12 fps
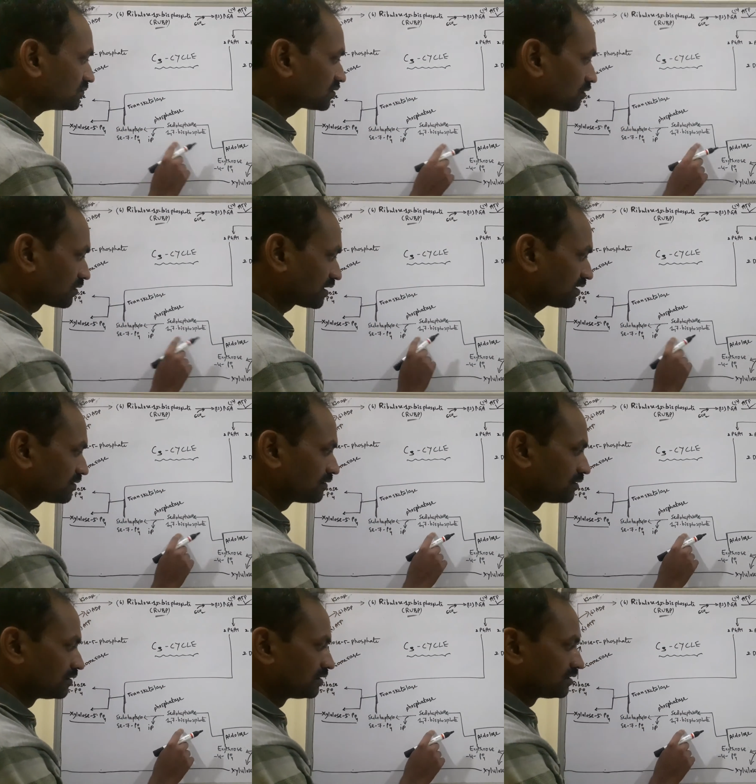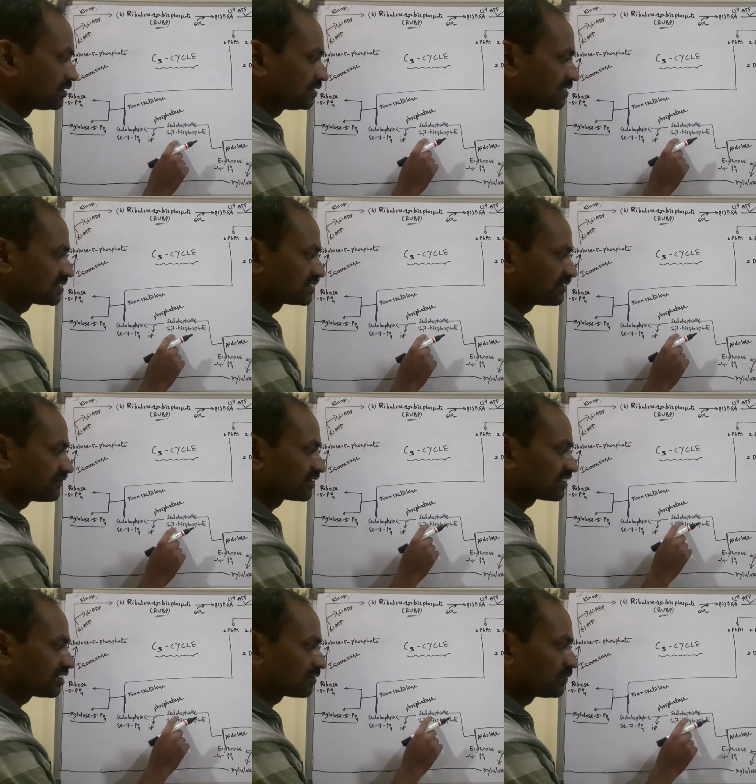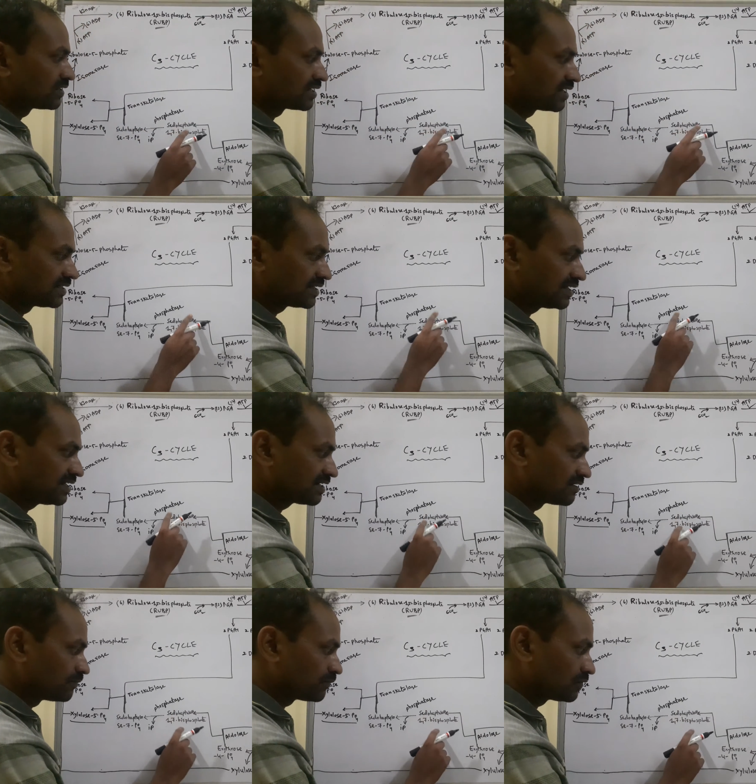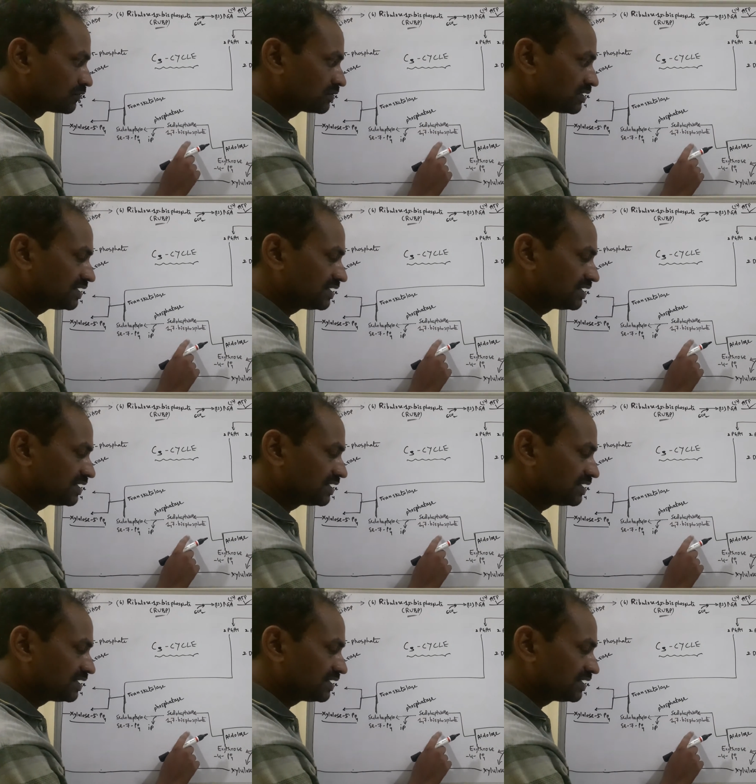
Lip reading: Okay, this 7 carbon containing compound,